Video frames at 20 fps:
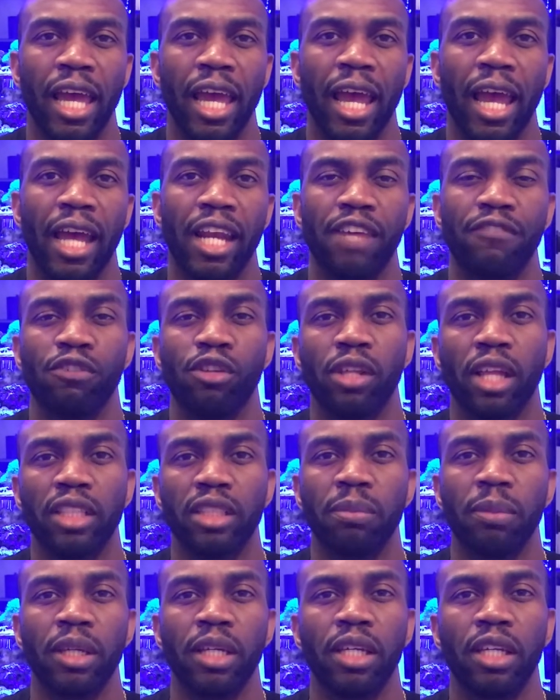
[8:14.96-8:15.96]
And if you'd like
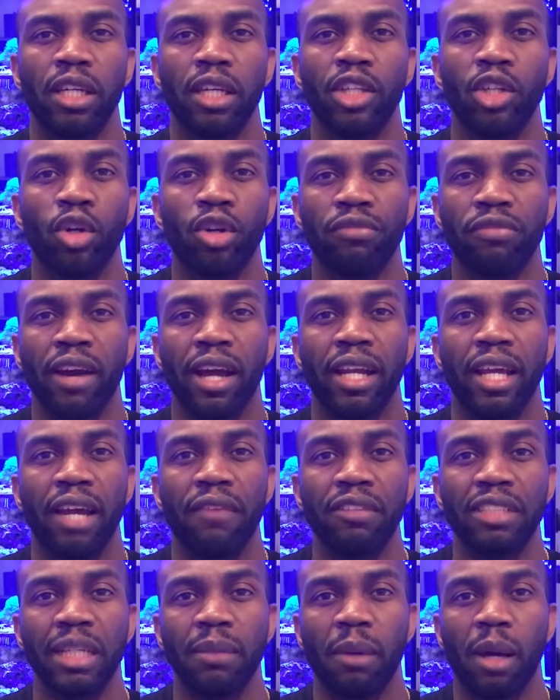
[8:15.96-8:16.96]
to be notified
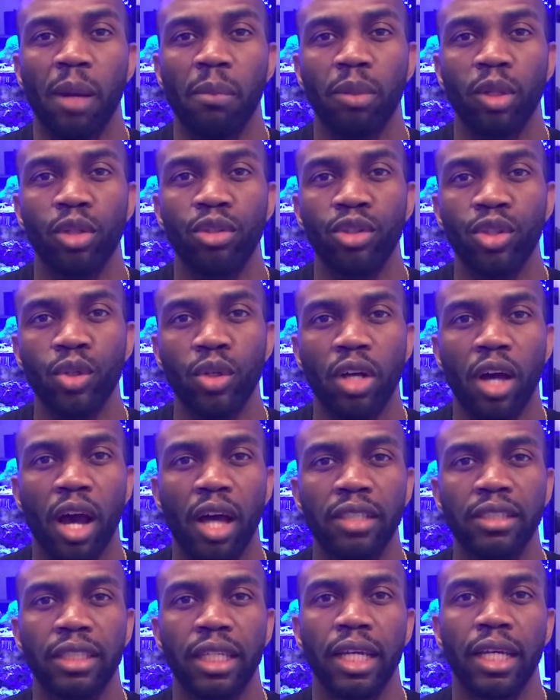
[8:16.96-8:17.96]
every time I upload new
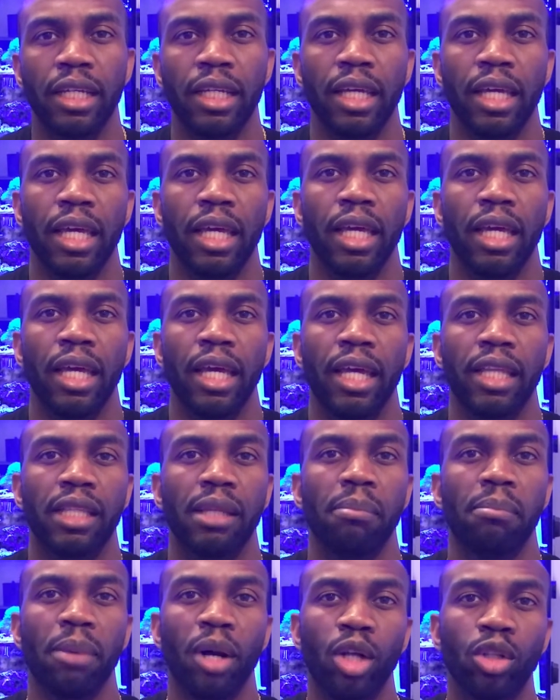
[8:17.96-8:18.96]
content, hit
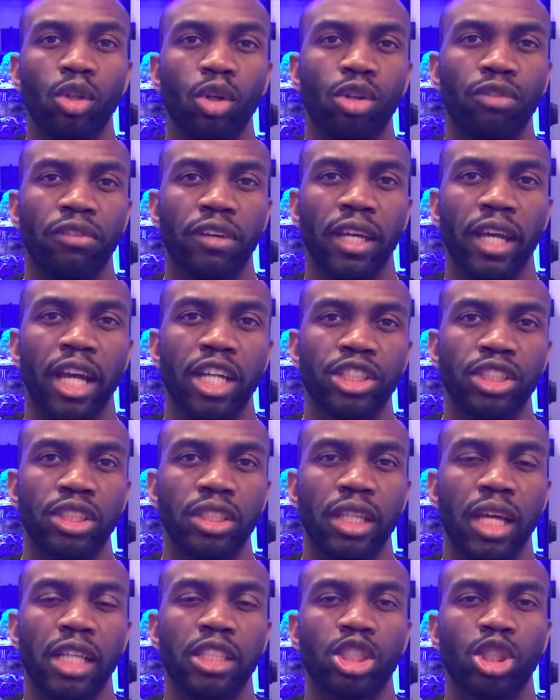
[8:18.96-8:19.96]
the bell
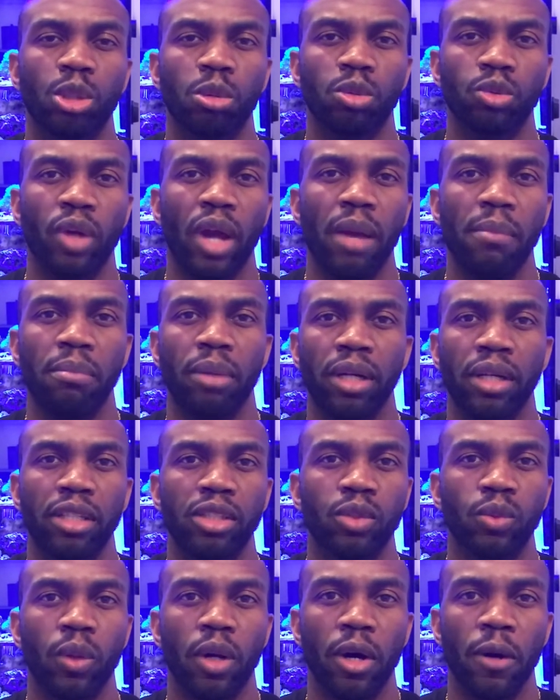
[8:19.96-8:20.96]
notification and subscribe button
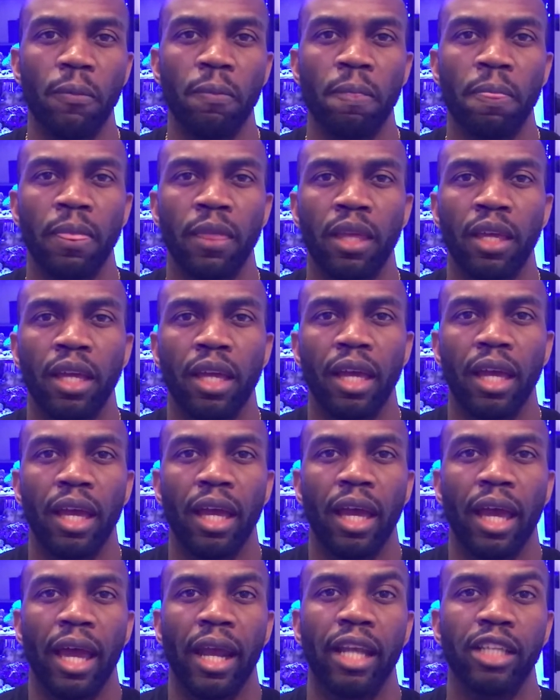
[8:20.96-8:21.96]
as well.
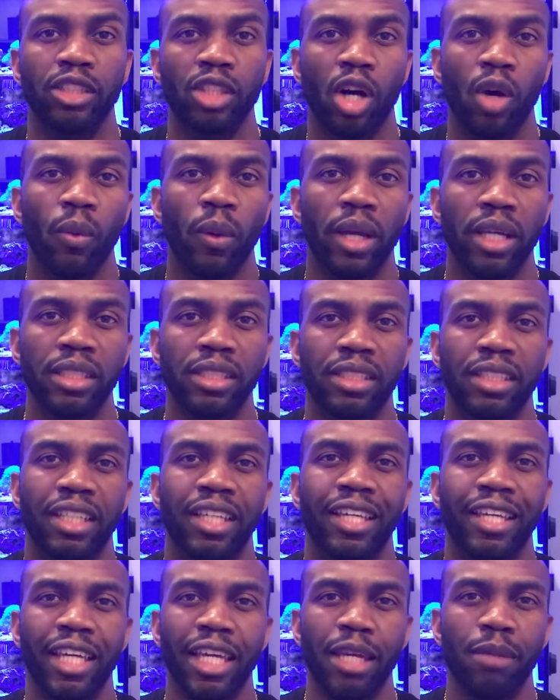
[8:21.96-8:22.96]
And as always,
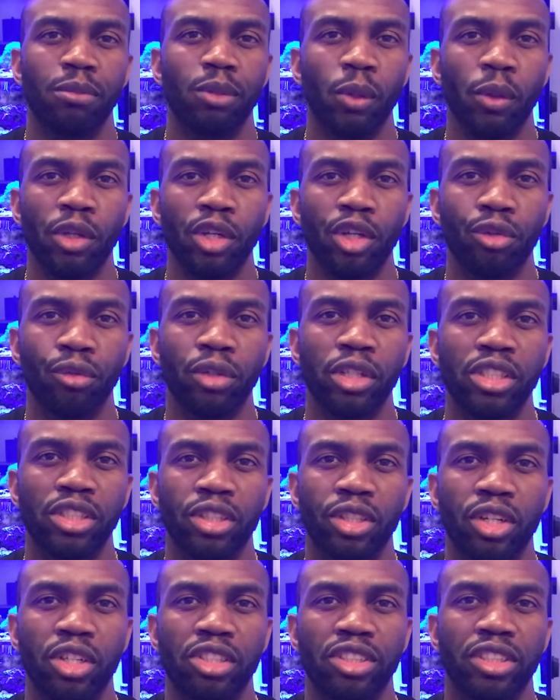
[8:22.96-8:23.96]
keep doing your
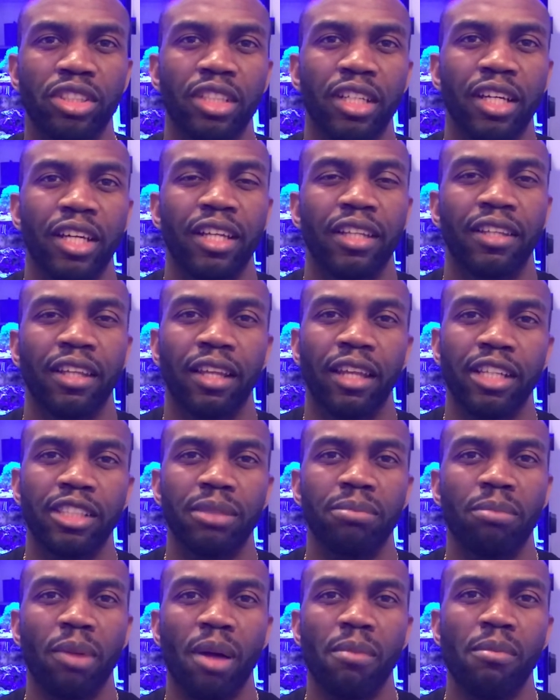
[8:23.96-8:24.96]
research. The
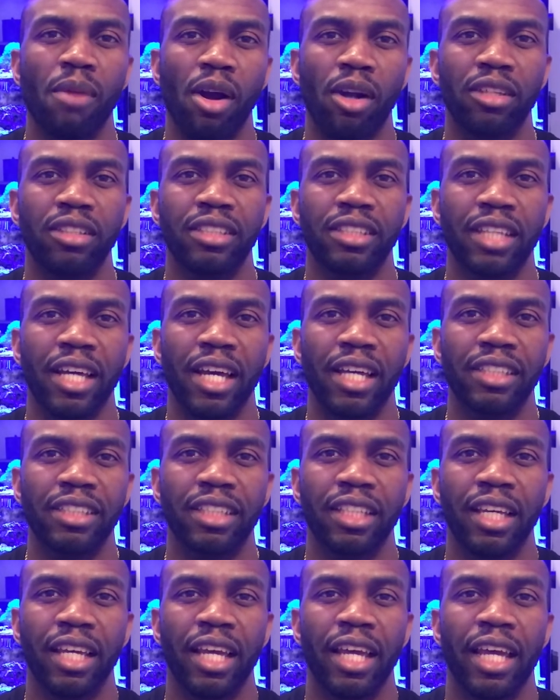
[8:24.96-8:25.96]
legend Bob Marley
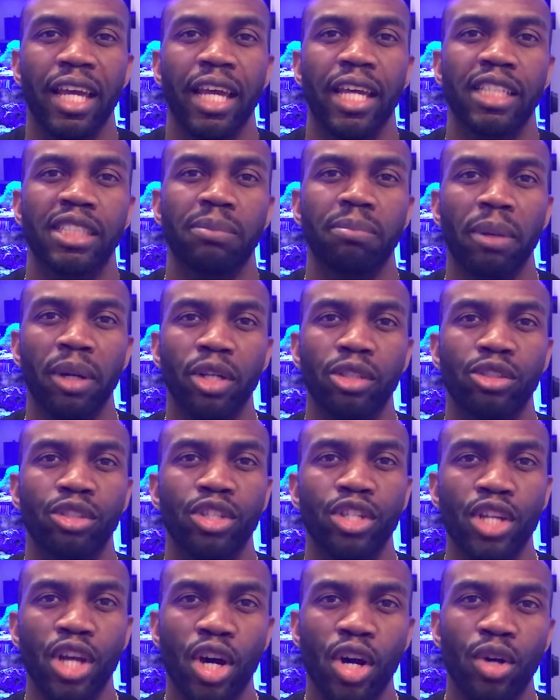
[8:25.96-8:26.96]
says, it is better
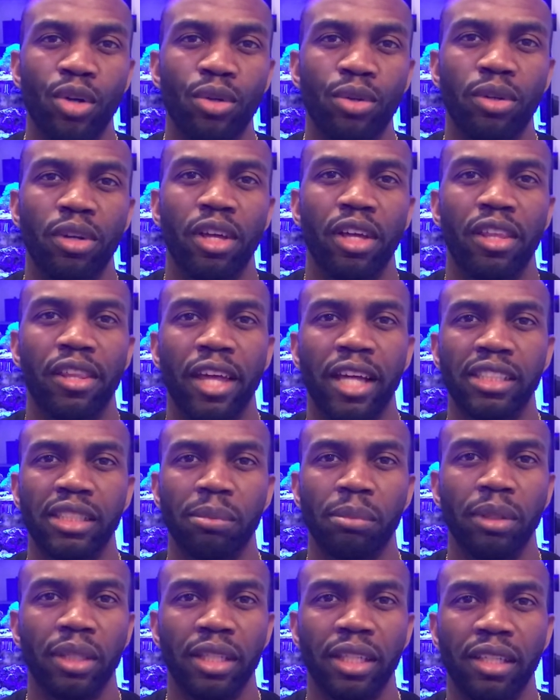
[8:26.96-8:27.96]
to know than
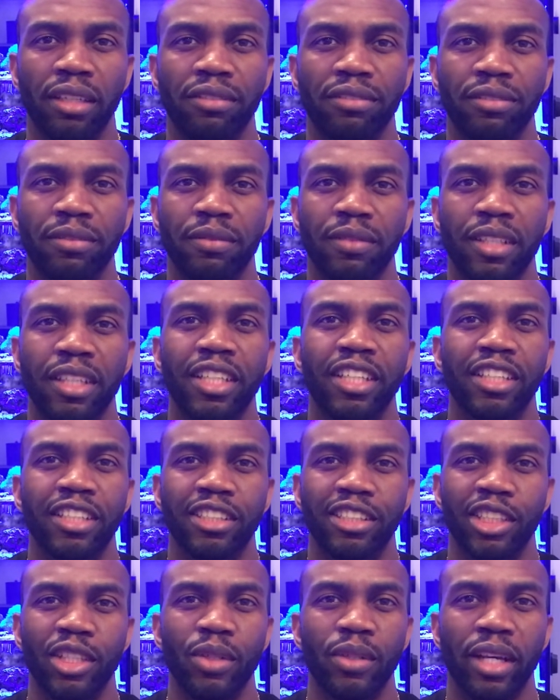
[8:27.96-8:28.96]
to believe.
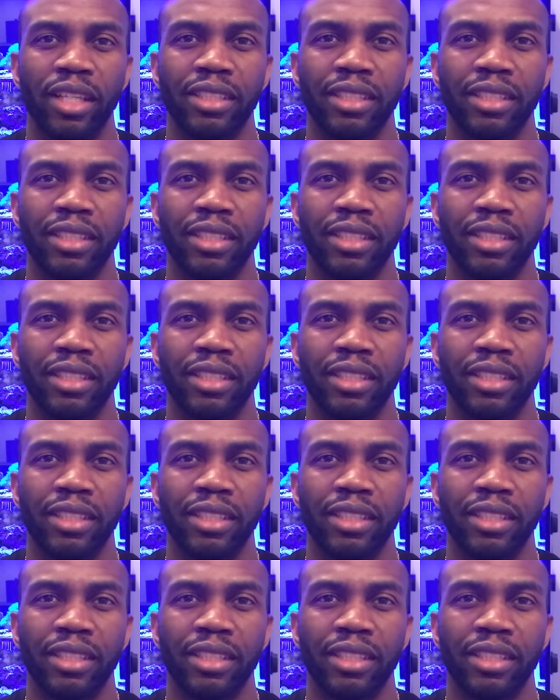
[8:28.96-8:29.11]
See you next